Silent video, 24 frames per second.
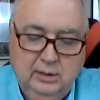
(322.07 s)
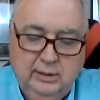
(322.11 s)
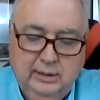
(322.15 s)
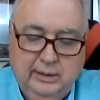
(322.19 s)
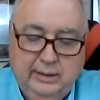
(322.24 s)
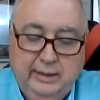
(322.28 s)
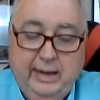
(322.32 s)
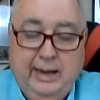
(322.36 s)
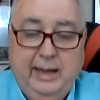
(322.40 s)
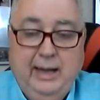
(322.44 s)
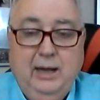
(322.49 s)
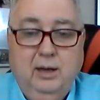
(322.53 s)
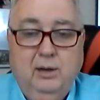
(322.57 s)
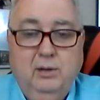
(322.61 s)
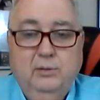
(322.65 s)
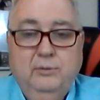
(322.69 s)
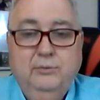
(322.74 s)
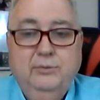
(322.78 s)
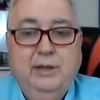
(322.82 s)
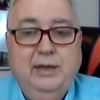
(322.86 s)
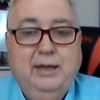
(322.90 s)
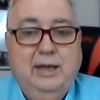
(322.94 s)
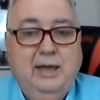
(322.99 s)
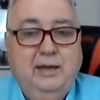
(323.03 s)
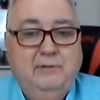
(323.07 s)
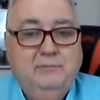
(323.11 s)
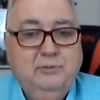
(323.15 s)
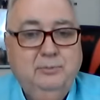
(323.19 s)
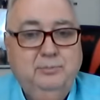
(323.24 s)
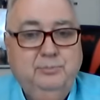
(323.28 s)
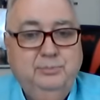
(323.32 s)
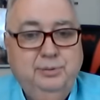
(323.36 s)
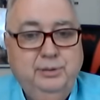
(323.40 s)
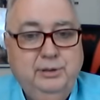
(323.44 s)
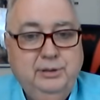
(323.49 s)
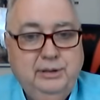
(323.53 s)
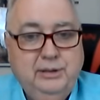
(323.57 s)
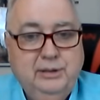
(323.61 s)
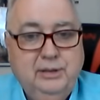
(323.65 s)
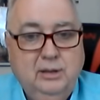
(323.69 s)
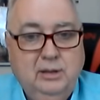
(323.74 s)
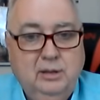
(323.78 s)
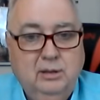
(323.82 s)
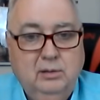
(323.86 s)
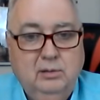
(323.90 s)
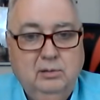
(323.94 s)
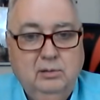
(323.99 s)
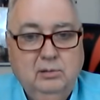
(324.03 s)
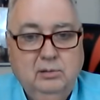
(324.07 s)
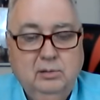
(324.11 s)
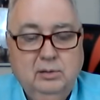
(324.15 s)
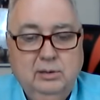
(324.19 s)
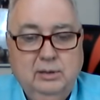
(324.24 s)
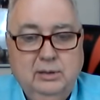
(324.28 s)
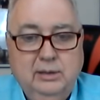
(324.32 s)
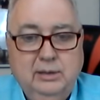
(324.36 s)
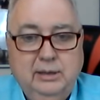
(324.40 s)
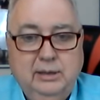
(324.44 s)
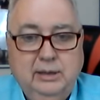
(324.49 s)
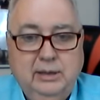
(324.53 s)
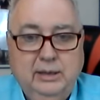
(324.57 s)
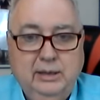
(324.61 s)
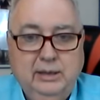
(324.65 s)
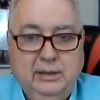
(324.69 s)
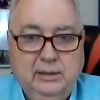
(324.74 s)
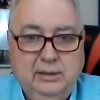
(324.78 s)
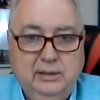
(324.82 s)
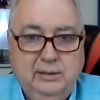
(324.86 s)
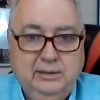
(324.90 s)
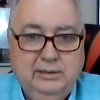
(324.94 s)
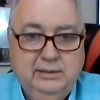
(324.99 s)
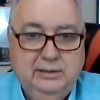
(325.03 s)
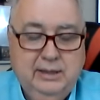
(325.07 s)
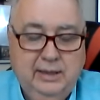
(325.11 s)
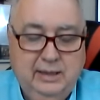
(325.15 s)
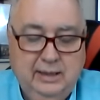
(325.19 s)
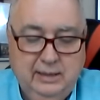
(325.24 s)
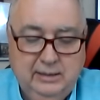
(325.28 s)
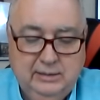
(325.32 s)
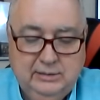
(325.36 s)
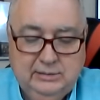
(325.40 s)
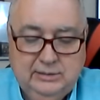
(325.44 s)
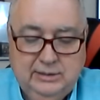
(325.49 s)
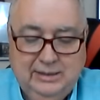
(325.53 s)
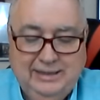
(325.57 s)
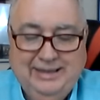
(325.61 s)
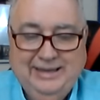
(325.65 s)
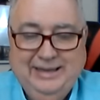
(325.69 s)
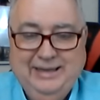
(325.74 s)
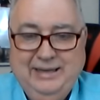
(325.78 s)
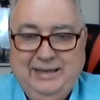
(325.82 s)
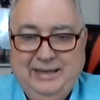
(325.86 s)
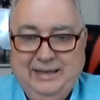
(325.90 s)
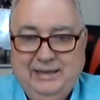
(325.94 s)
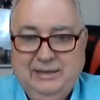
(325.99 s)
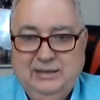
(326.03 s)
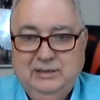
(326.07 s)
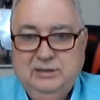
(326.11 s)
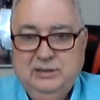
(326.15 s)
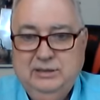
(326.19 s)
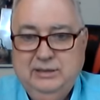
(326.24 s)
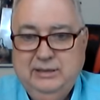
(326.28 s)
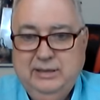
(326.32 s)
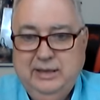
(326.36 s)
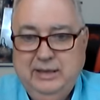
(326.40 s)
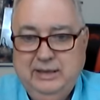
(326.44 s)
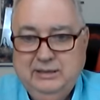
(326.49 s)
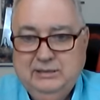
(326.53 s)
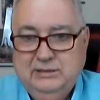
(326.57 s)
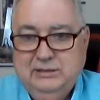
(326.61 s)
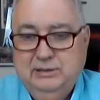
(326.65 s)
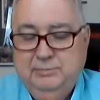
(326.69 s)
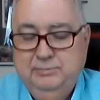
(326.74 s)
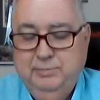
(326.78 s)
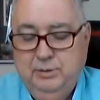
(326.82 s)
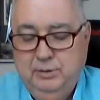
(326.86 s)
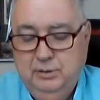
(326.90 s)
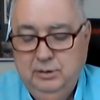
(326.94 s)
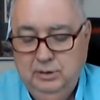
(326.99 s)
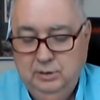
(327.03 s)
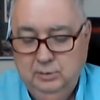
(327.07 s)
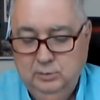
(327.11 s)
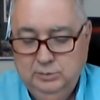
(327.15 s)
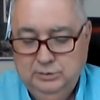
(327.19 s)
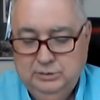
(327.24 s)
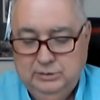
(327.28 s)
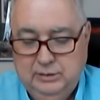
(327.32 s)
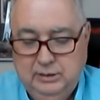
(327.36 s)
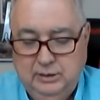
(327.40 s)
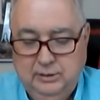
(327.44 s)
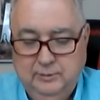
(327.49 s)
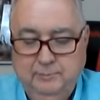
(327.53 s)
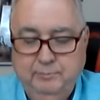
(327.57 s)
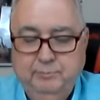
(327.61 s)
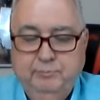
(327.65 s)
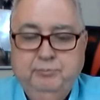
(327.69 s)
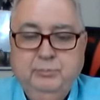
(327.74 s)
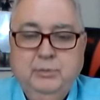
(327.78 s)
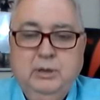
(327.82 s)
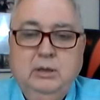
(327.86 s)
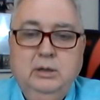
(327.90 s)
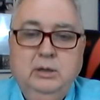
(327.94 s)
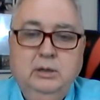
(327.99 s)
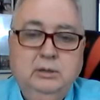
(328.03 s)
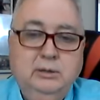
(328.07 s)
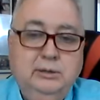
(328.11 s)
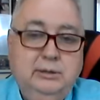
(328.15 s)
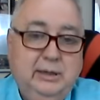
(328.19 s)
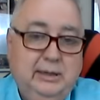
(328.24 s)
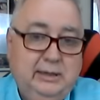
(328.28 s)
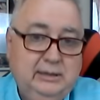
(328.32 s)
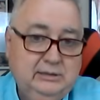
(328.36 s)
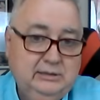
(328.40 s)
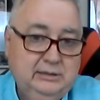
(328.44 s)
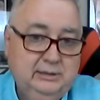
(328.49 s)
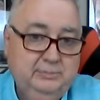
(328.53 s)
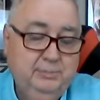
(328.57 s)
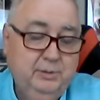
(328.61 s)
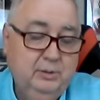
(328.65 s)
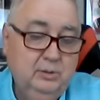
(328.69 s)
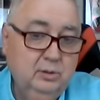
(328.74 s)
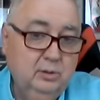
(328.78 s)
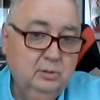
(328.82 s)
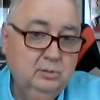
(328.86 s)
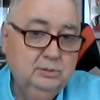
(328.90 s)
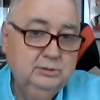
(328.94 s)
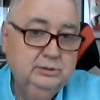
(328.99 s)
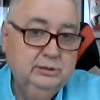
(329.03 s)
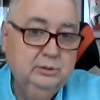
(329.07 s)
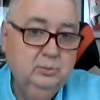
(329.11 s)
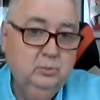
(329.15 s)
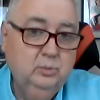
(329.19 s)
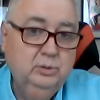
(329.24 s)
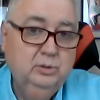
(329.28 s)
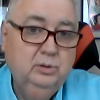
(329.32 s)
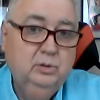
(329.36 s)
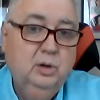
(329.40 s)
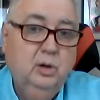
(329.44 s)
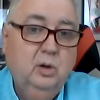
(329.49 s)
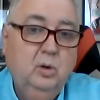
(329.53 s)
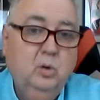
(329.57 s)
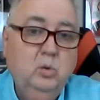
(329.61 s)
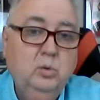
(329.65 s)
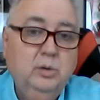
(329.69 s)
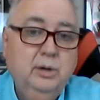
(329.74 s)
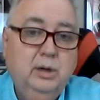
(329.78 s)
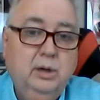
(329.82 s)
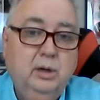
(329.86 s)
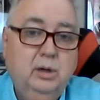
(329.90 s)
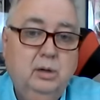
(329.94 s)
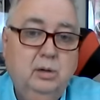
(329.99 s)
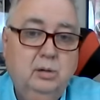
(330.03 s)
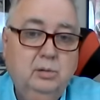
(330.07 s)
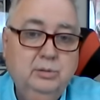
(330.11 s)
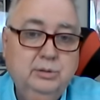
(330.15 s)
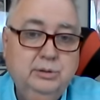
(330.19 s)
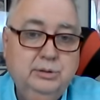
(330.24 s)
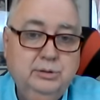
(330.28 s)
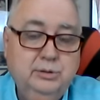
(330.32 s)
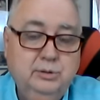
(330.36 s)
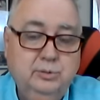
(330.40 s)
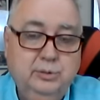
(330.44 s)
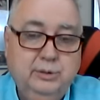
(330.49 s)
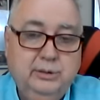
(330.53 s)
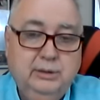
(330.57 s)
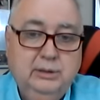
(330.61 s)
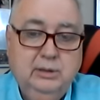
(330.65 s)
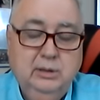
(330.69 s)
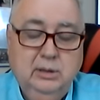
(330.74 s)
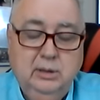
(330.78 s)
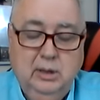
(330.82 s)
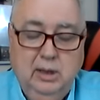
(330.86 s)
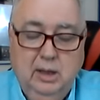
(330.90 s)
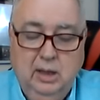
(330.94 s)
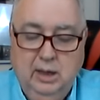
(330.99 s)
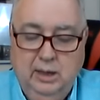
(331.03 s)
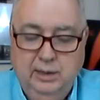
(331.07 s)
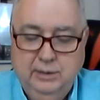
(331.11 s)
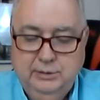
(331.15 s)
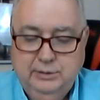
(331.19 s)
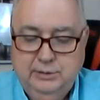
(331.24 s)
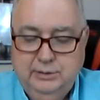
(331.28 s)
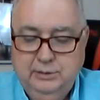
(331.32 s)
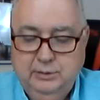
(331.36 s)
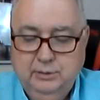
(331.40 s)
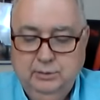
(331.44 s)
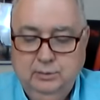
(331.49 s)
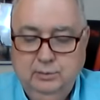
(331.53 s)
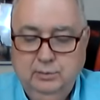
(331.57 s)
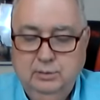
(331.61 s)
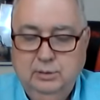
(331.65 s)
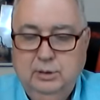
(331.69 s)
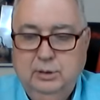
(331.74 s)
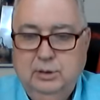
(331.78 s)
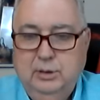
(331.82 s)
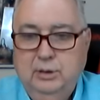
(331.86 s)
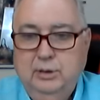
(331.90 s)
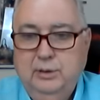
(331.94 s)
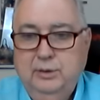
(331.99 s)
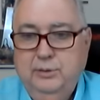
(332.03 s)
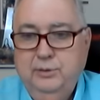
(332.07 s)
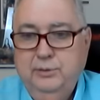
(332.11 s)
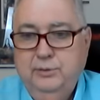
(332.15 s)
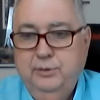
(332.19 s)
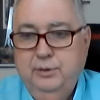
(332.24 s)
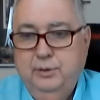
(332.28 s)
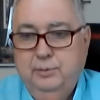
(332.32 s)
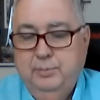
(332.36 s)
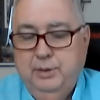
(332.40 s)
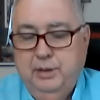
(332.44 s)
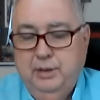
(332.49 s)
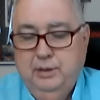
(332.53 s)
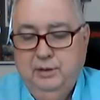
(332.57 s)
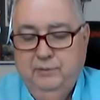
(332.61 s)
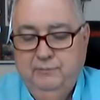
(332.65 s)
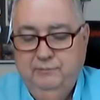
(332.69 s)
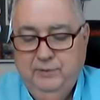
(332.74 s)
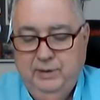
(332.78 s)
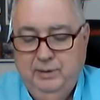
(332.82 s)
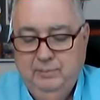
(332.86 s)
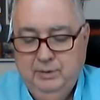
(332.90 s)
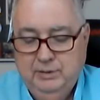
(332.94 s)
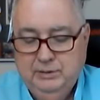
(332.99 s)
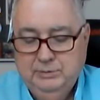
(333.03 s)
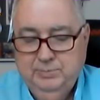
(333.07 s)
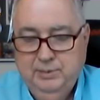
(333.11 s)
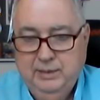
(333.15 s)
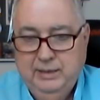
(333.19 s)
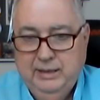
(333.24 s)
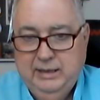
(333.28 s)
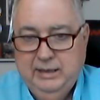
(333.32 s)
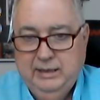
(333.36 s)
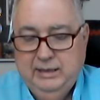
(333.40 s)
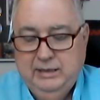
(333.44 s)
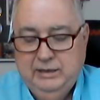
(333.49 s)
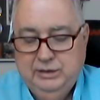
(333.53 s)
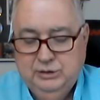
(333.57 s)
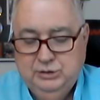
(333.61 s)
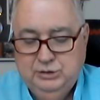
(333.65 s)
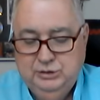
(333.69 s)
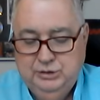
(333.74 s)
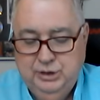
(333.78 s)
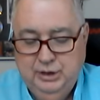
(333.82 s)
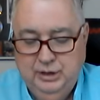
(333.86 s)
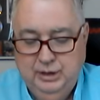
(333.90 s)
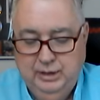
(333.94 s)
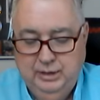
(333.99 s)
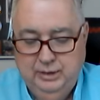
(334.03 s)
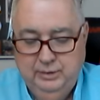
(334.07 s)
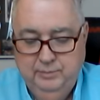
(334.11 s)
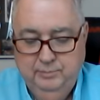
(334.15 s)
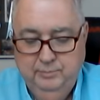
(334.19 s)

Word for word: Now they have to put it all in text and get it to Nancy Pelosi. Nancy Pelosi will hold on to it until the American Families Plan is done.